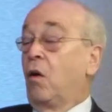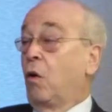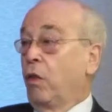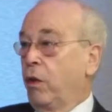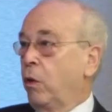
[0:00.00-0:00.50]

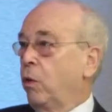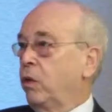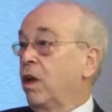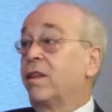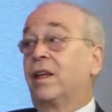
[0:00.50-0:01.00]
although
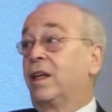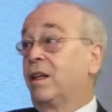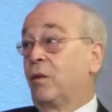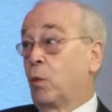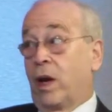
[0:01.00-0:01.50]
nothing
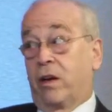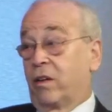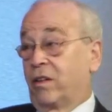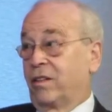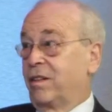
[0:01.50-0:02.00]
in the
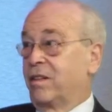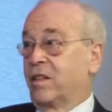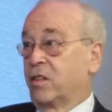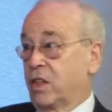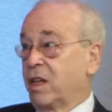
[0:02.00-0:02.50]
record
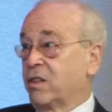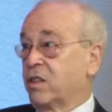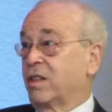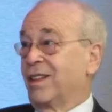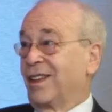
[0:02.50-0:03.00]

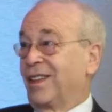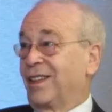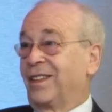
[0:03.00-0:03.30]
suggests that